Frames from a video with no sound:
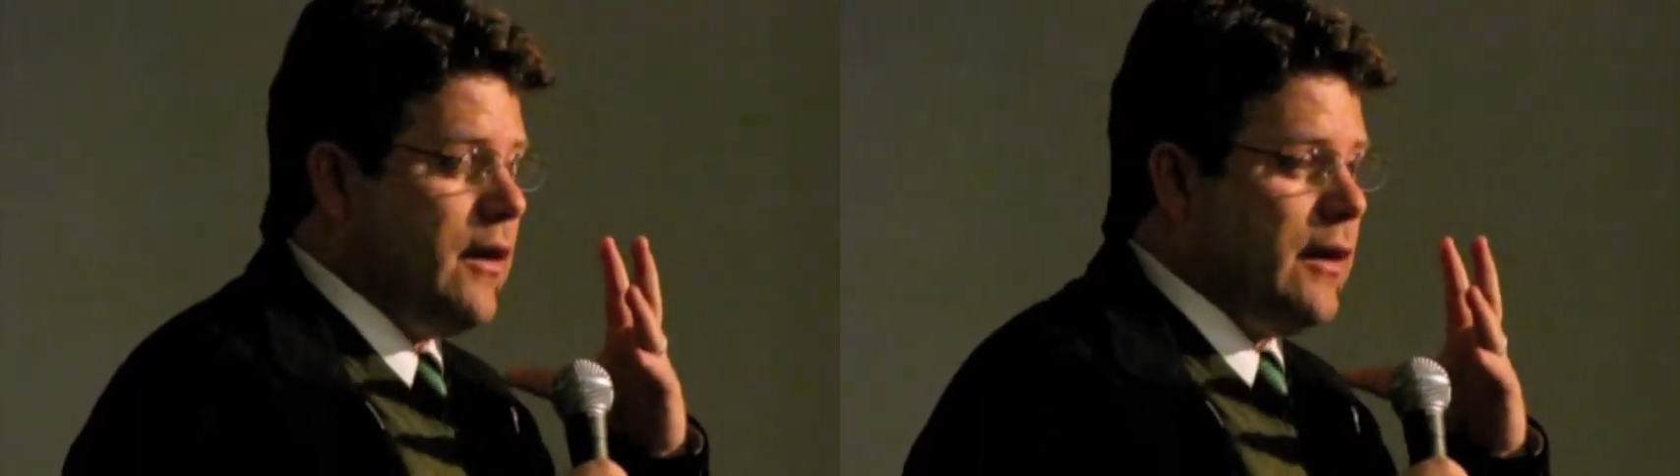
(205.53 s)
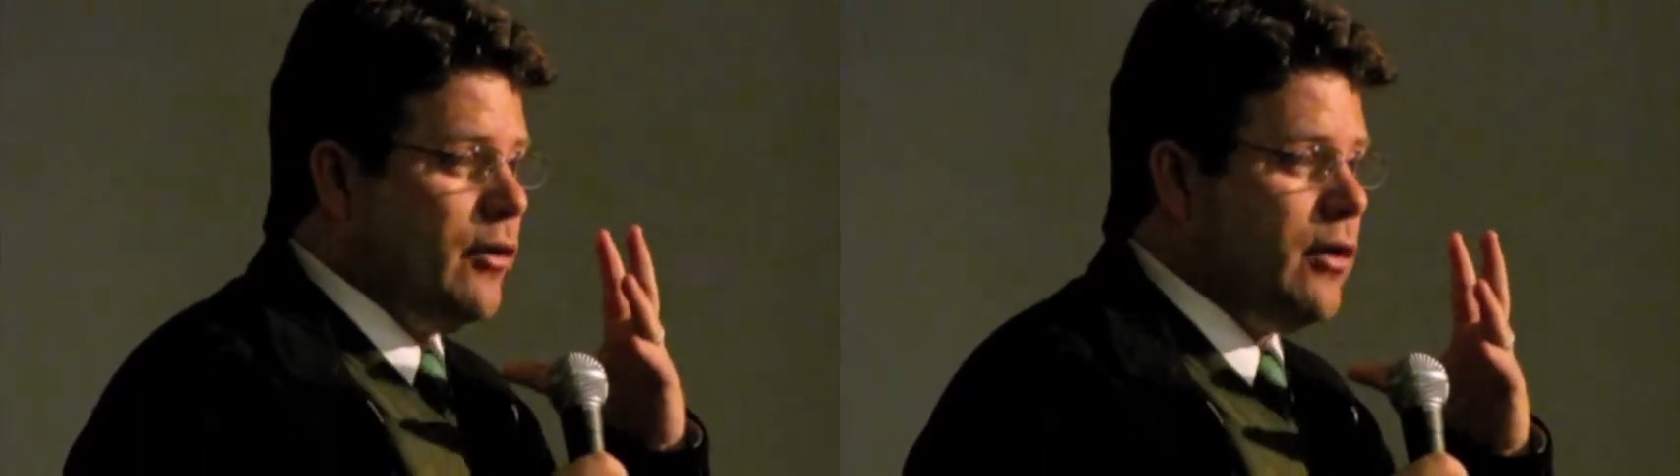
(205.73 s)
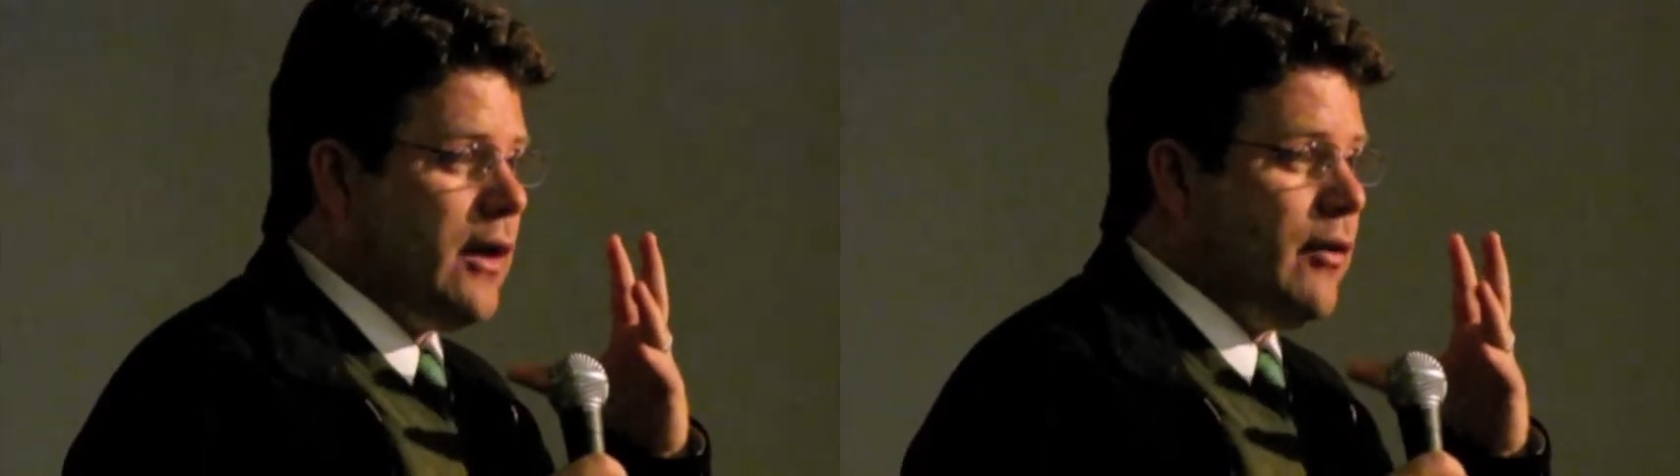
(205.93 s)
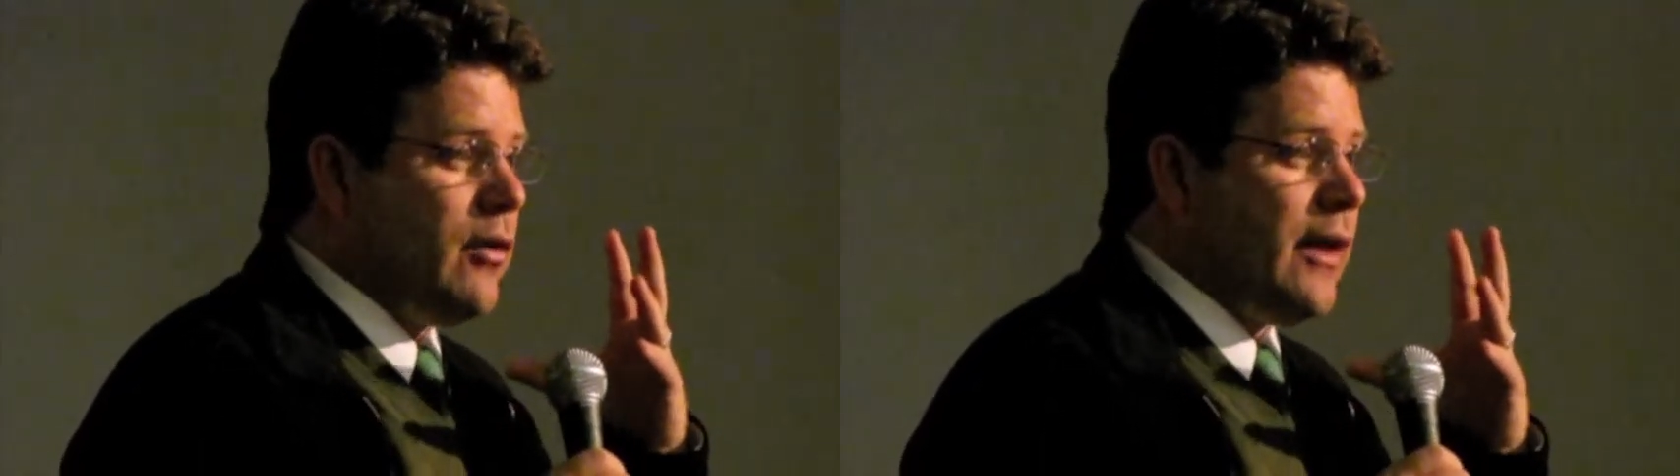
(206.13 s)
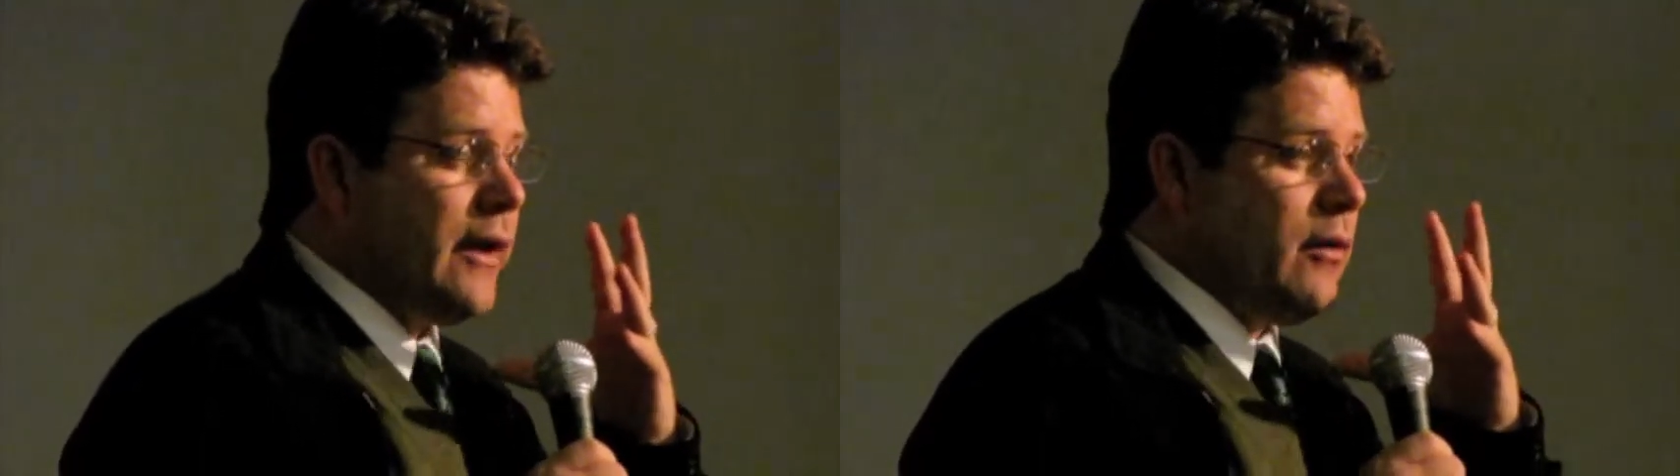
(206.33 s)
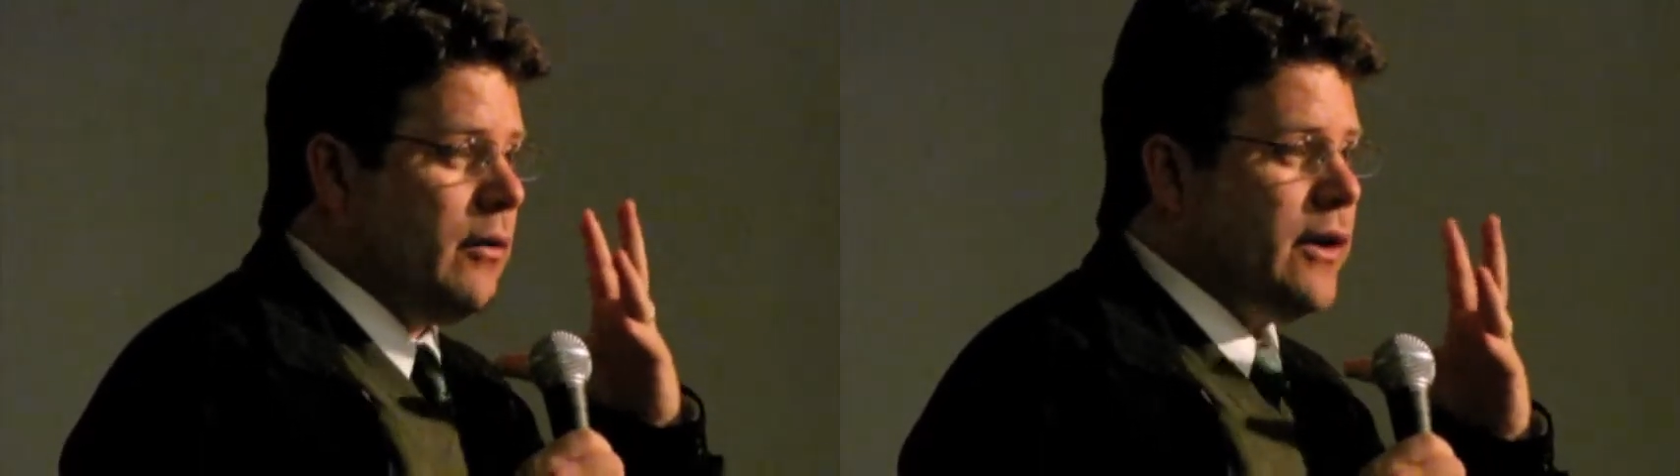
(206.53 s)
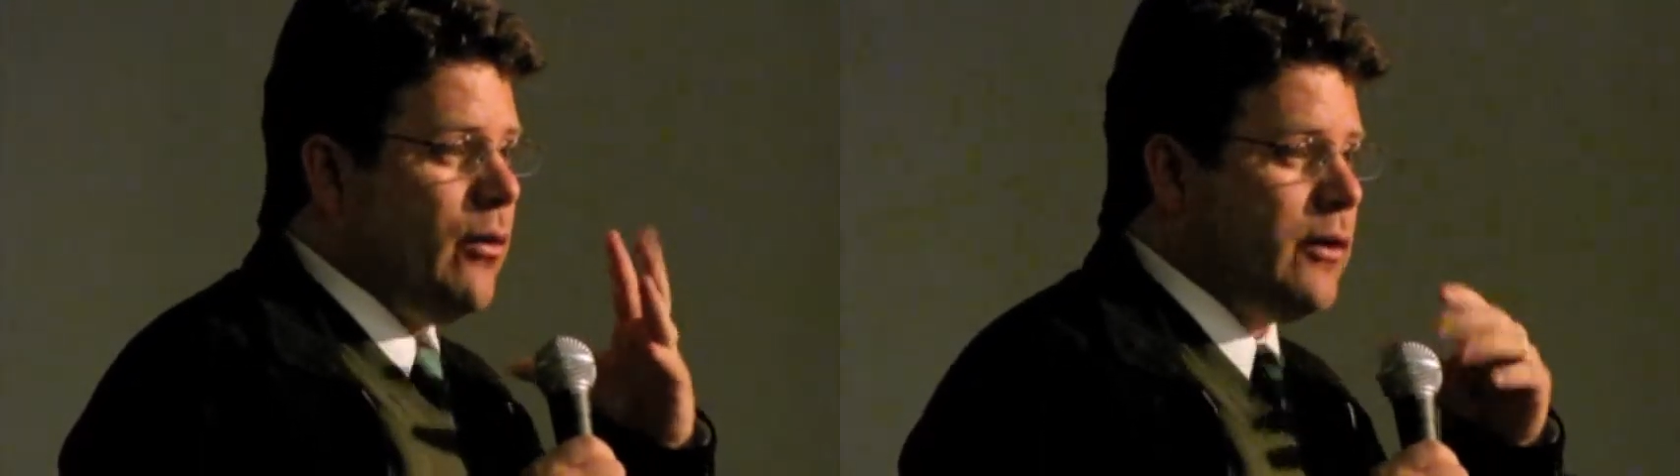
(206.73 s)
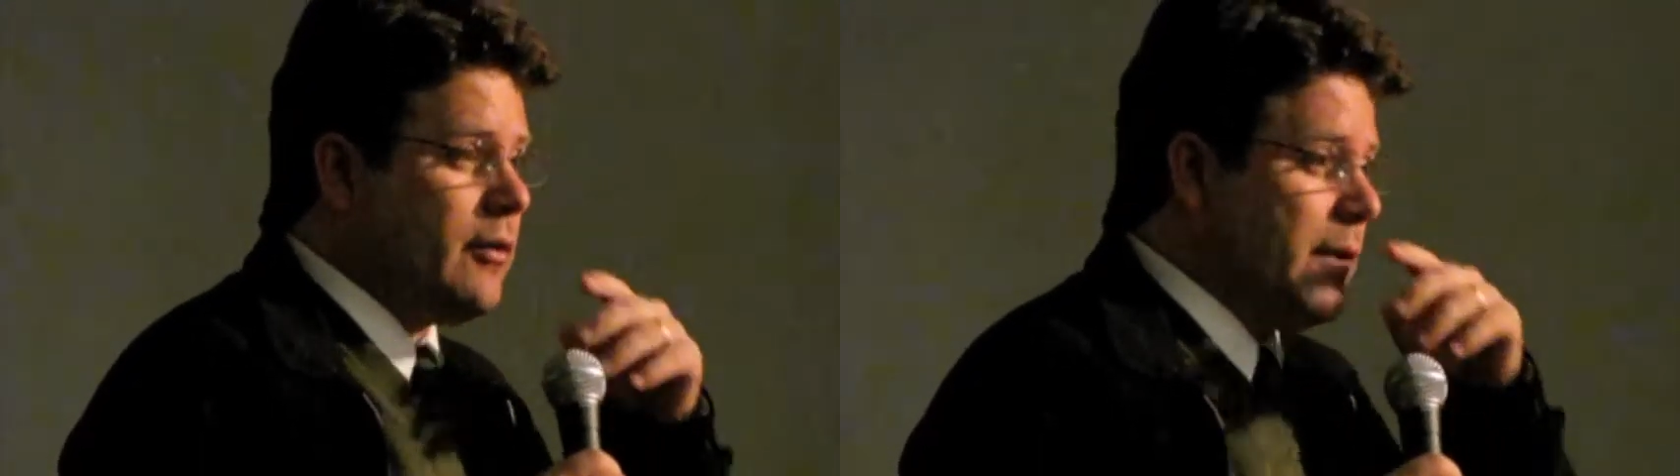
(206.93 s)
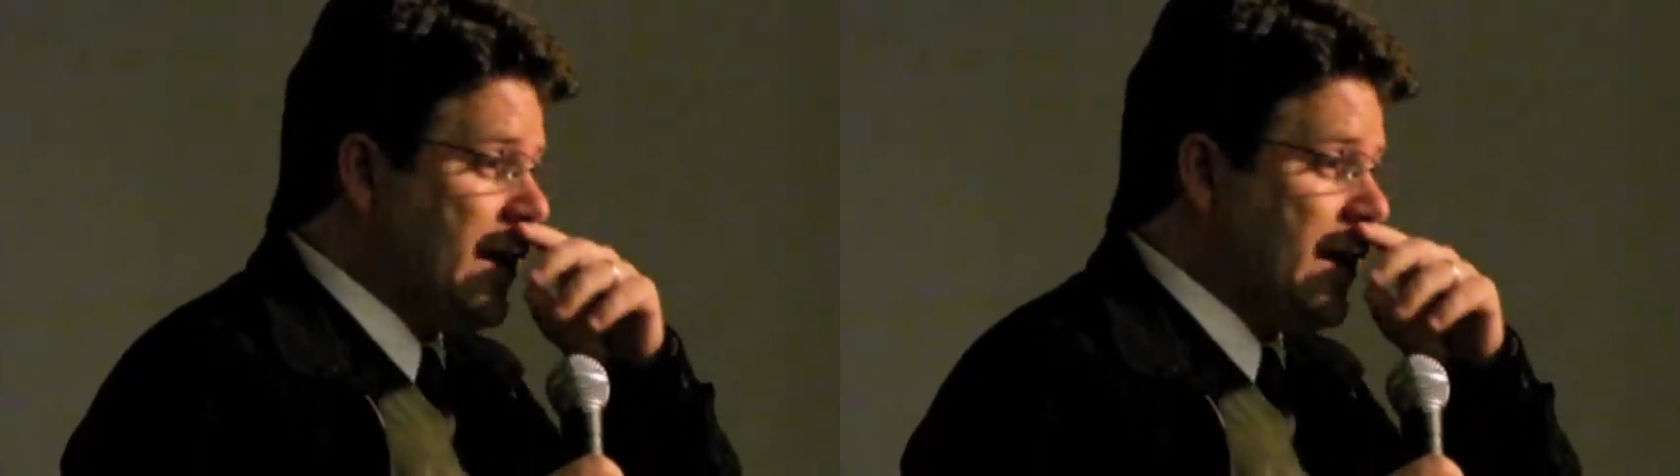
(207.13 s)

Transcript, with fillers: And look, I look like you know when somebody